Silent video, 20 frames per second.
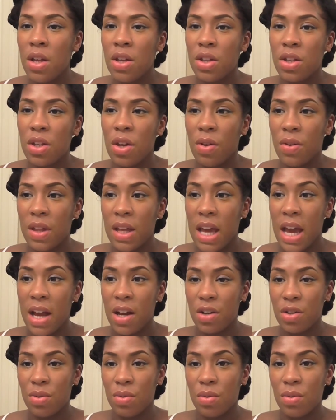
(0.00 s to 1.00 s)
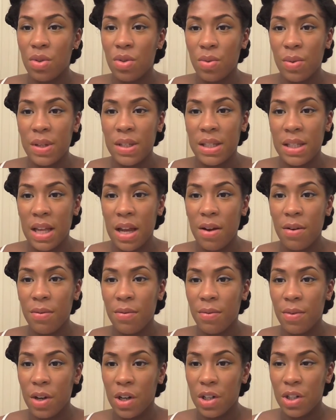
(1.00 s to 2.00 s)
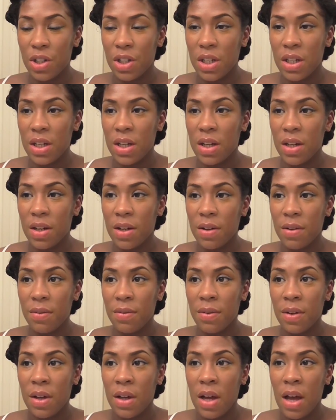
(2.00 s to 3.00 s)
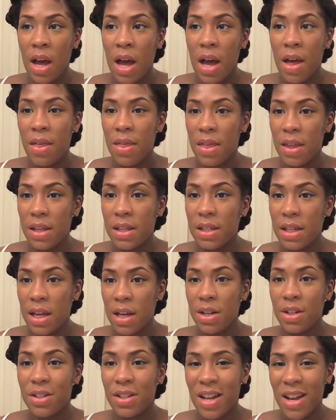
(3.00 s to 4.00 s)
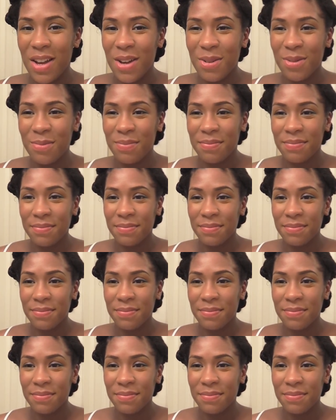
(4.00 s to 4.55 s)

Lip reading: So the actual twist out version of this hairstyle.